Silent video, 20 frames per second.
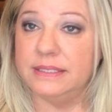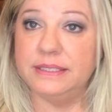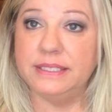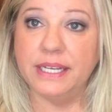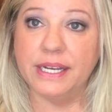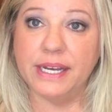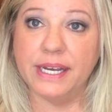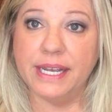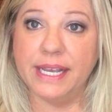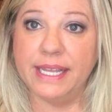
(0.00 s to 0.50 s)

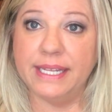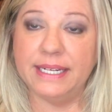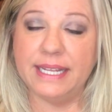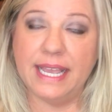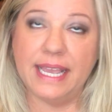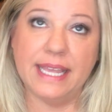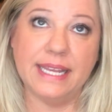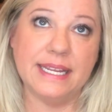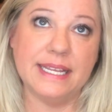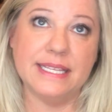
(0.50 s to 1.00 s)
done,
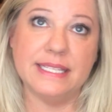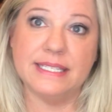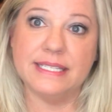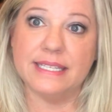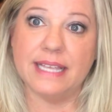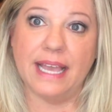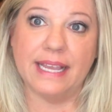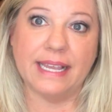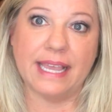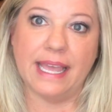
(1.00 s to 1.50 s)
and
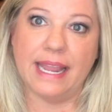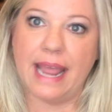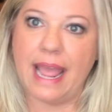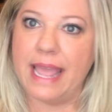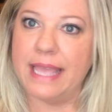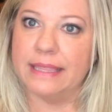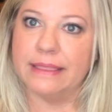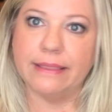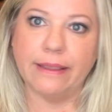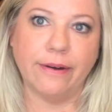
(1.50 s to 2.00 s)
it's like at
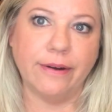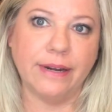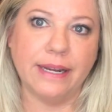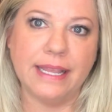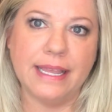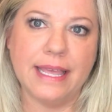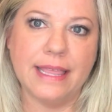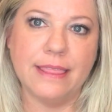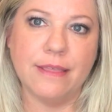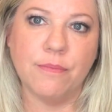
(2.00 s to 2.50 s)

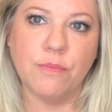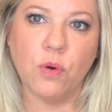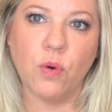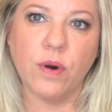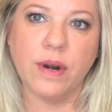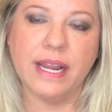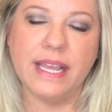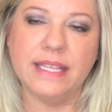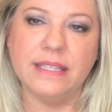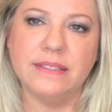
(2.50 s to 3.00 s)
8:30 in the
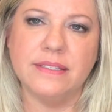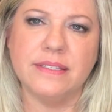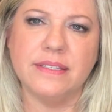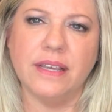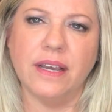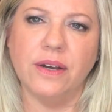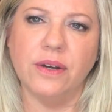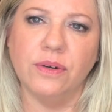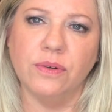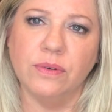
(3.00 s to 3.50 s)
morning.
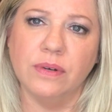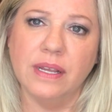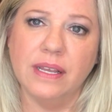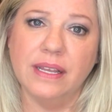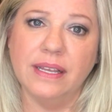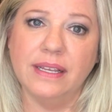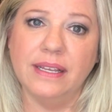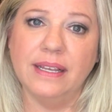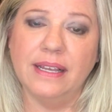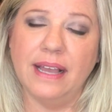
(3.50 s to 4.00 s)
So
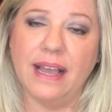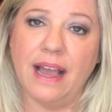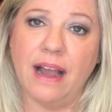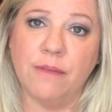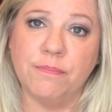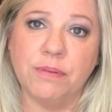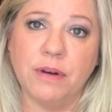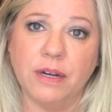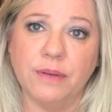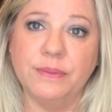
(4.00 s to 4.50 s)

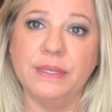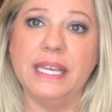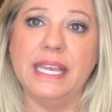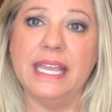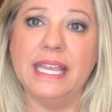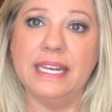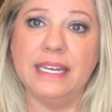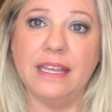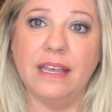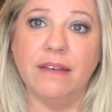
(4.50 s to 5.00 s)
I'll
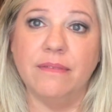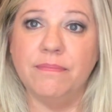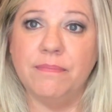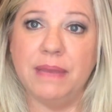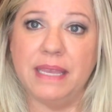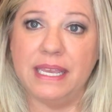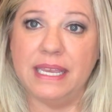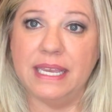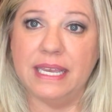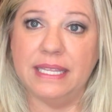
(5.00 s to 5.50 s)
probably end up
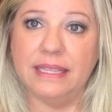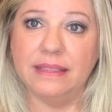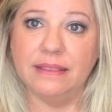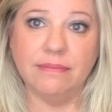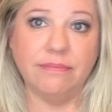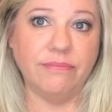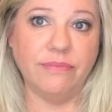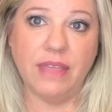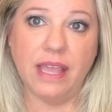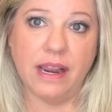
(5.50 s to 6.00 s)

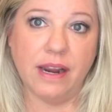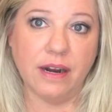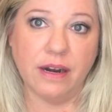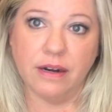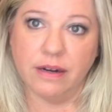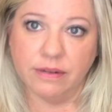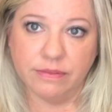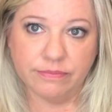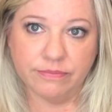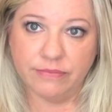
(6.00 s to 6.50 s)
being
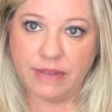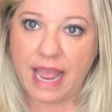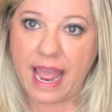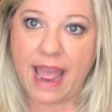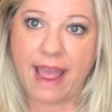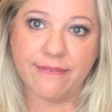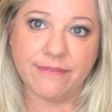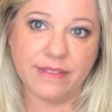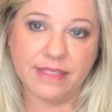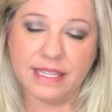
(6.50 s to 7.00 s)
there
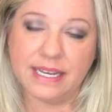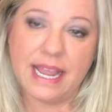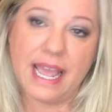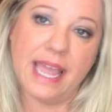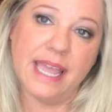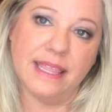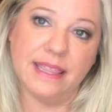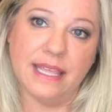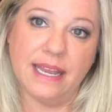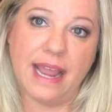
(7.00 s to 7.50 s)
half of the
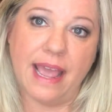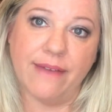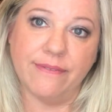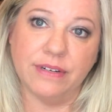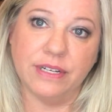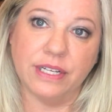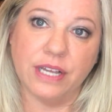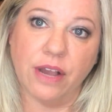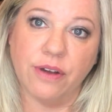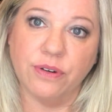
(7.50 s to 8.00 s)
day and then
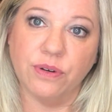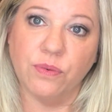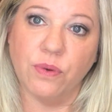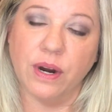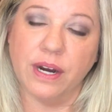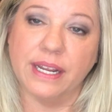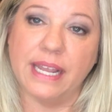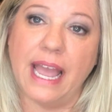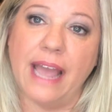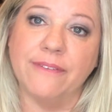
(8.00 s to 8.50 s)
having to go to
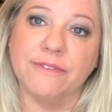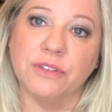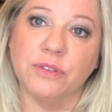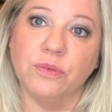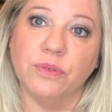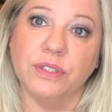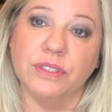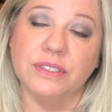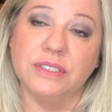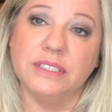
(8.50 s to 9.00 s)
work
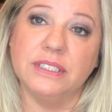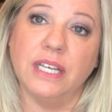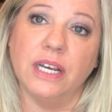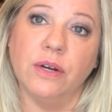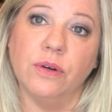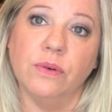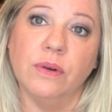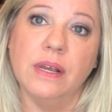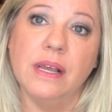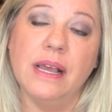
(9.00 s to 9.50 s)
afterwards.
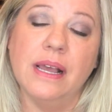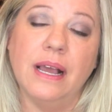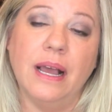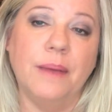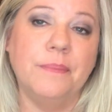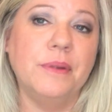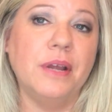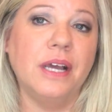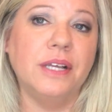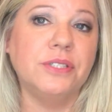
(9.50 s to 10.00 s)
So
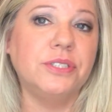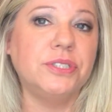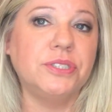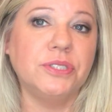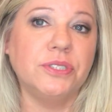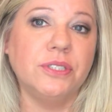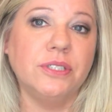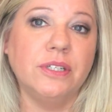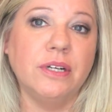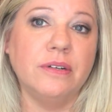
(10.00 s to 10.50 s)
I'm not
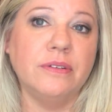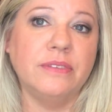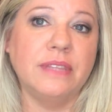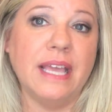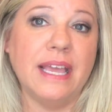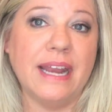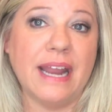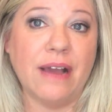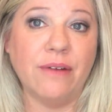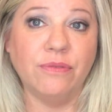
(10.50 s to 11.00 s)
sure
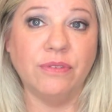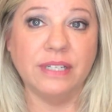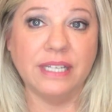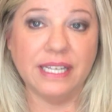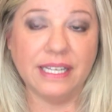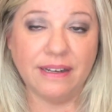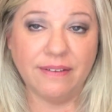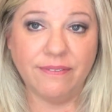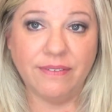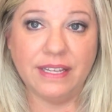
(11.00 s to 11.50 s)
that I will
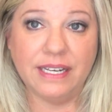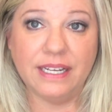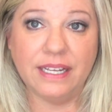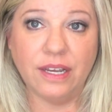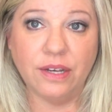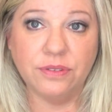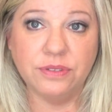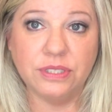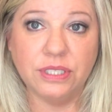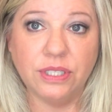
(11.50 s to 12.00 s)
get a
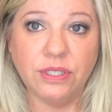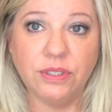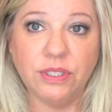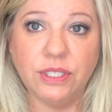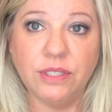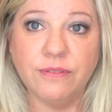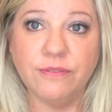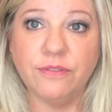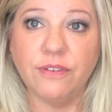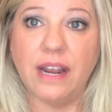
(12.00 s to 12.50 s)
video to
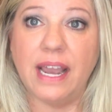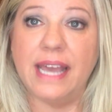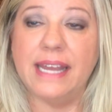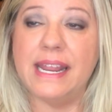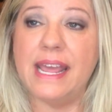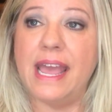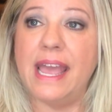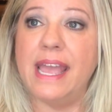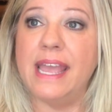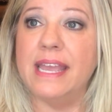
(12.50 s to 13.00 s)
you
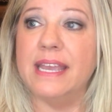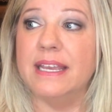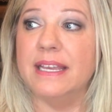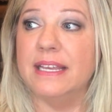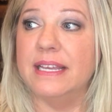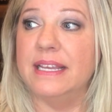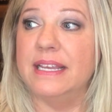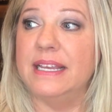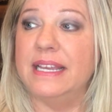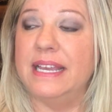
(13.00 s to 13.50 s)
Friday
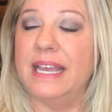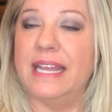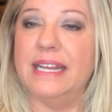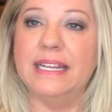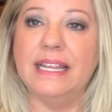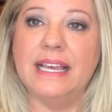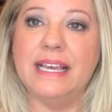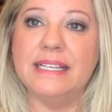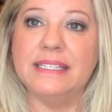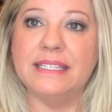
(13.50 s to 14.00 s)

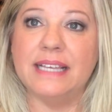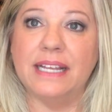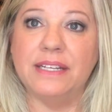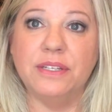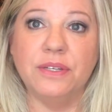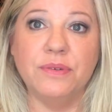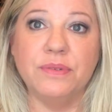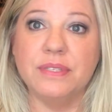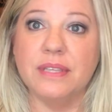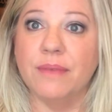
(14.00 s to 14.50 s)
unless I
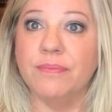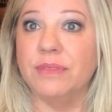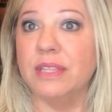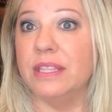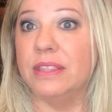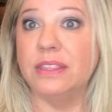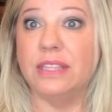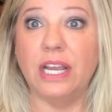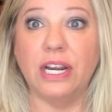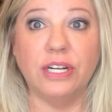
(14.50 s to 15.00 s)
do
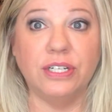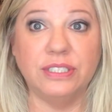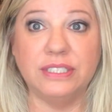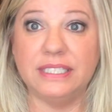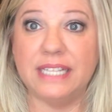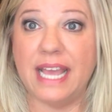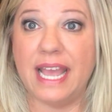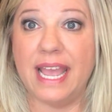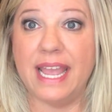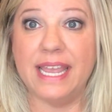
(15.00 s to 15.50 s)
something
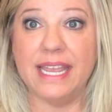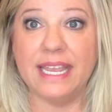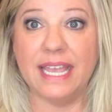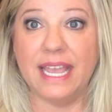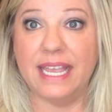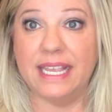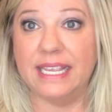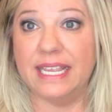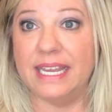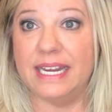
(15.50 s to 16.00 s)
Thursday
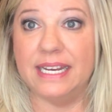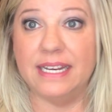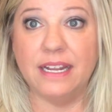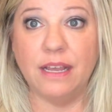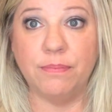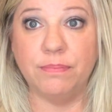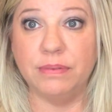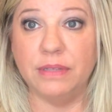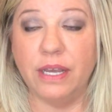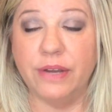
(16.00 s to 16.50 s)
and get it
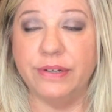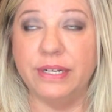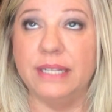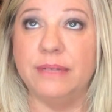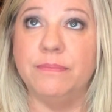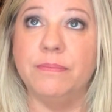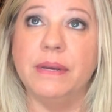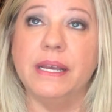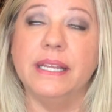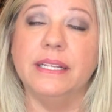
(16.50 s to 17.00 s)

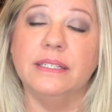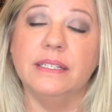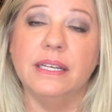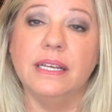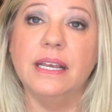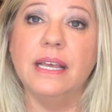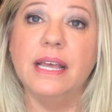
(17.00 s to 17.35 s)
uploaded. But